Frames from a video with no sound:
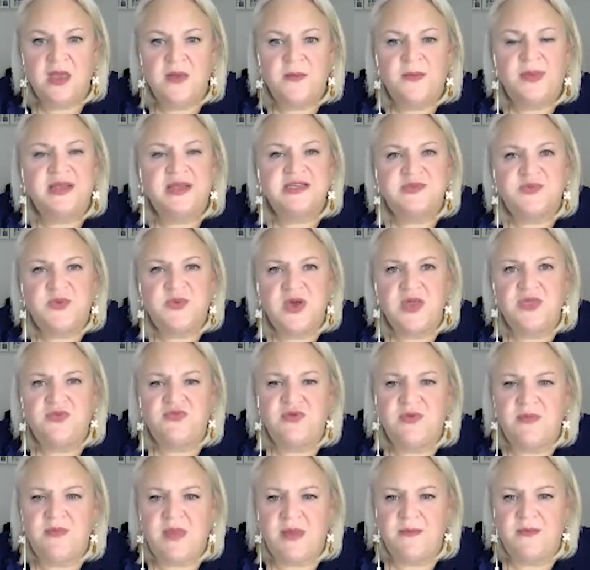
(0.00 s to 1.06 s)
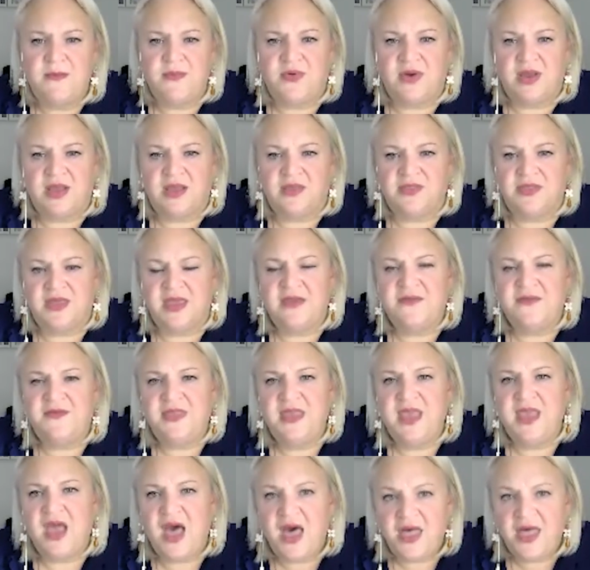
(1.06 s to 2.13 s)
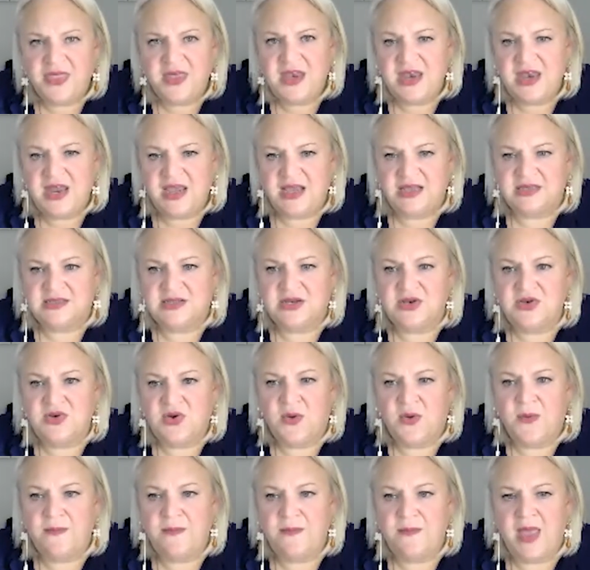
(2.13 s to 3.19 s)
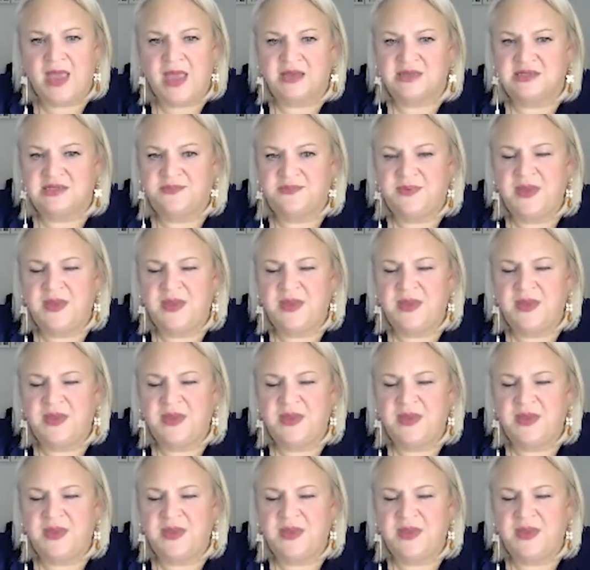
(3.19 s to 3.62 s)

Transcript: But it's worth remembering that if the other needs are not met,